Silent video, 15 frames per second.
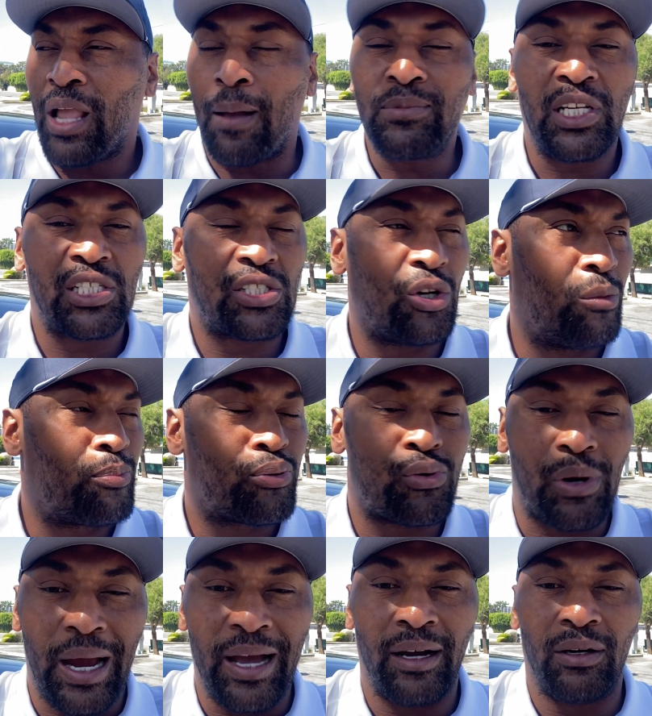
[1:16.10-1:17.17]
just so
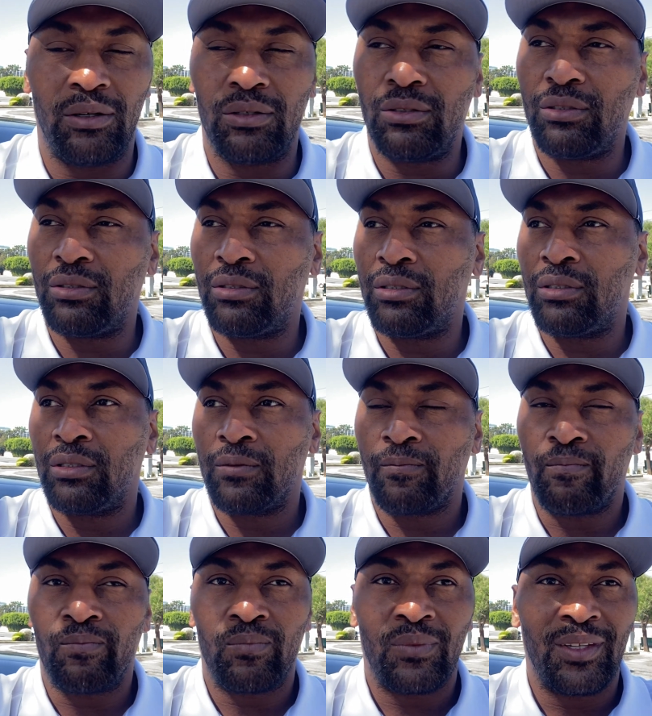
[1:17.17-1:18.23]
proud
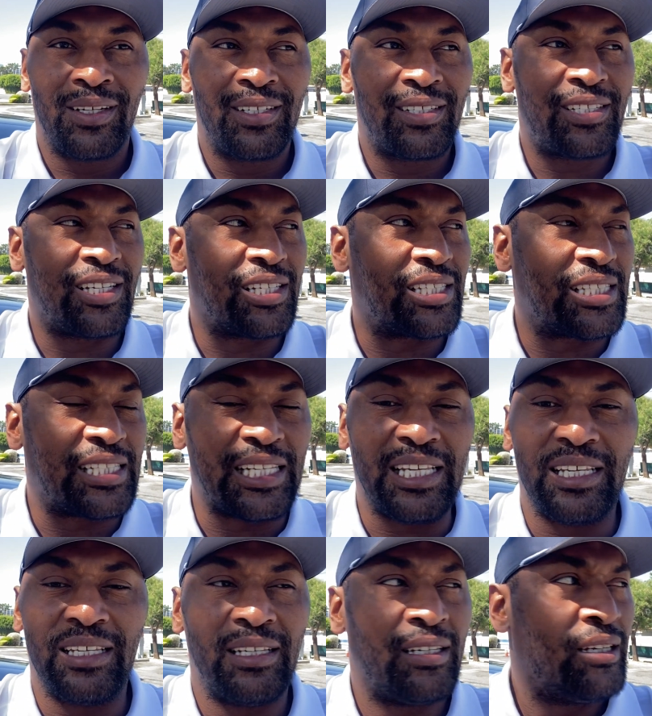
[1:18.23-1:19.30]
to
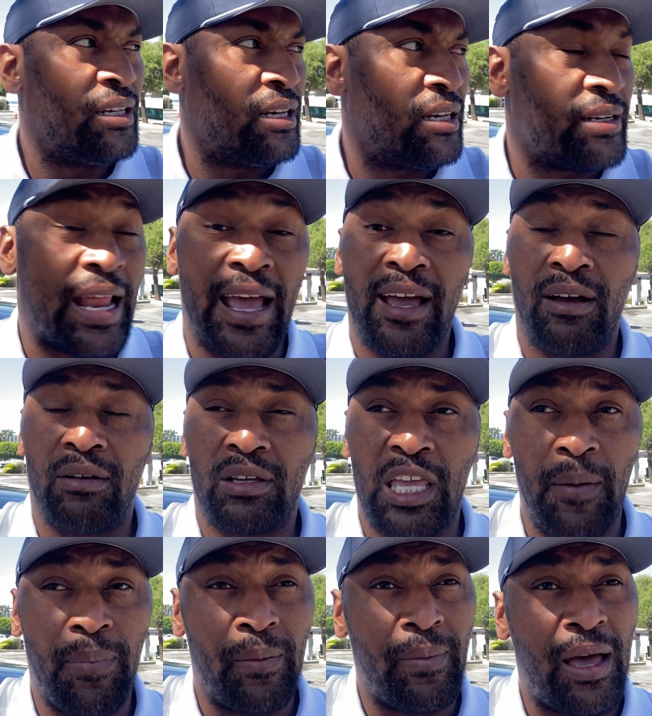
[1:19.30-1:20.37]
see. Now,
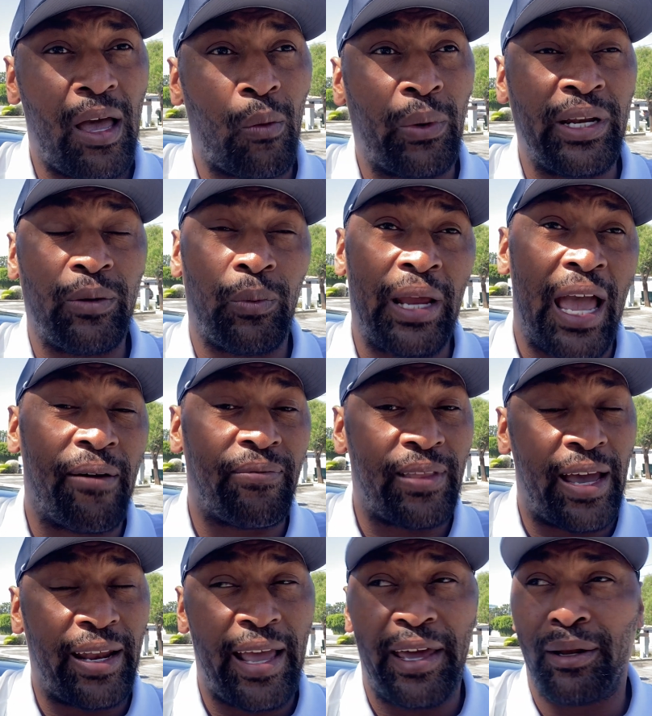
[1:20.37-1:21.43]
keep in mind, we have
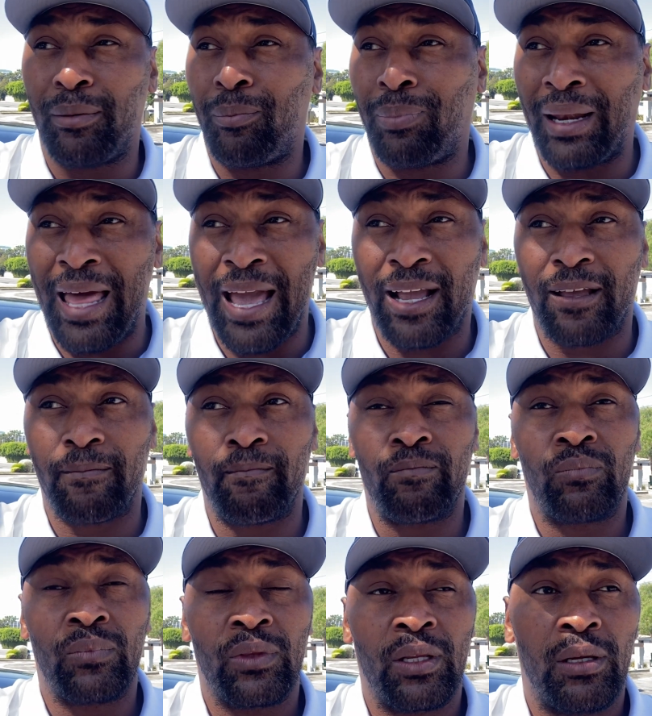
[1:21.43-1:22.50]
not had a black
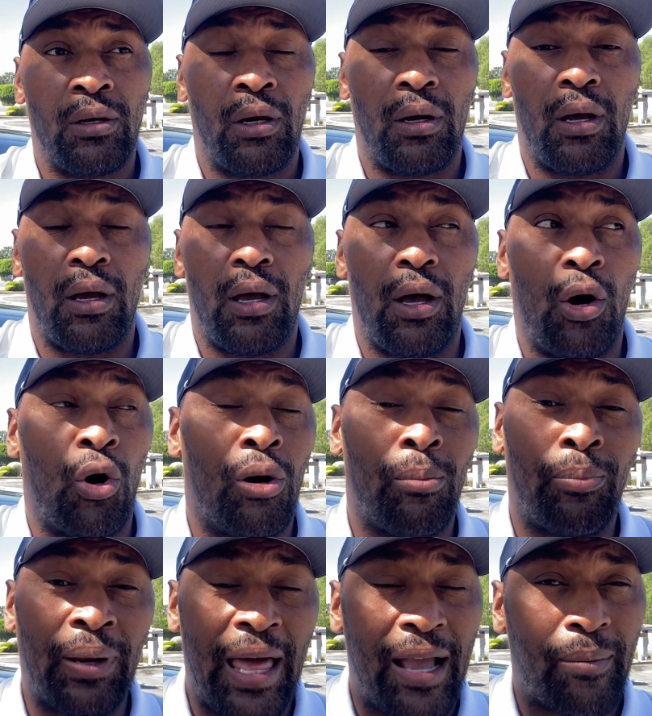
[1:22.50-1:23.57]
on
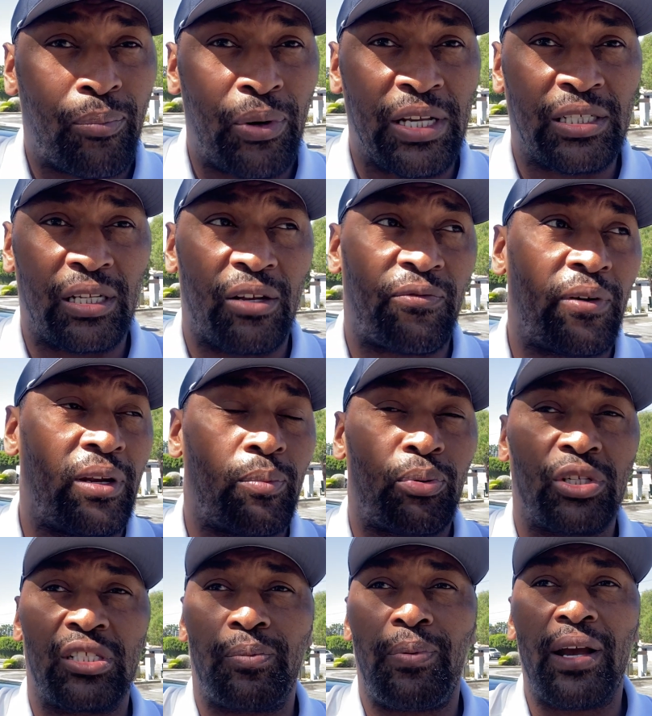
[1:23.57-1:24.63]
black president from the
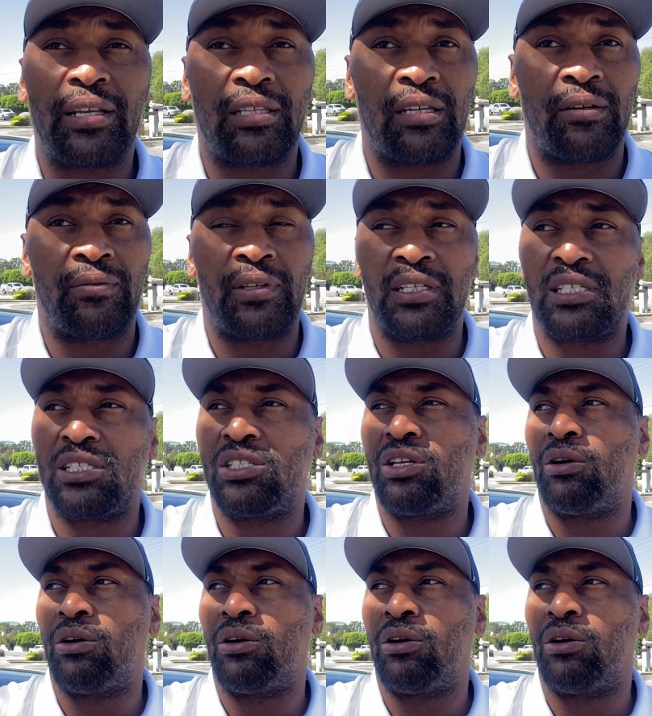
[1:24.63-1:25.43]
perspective. This is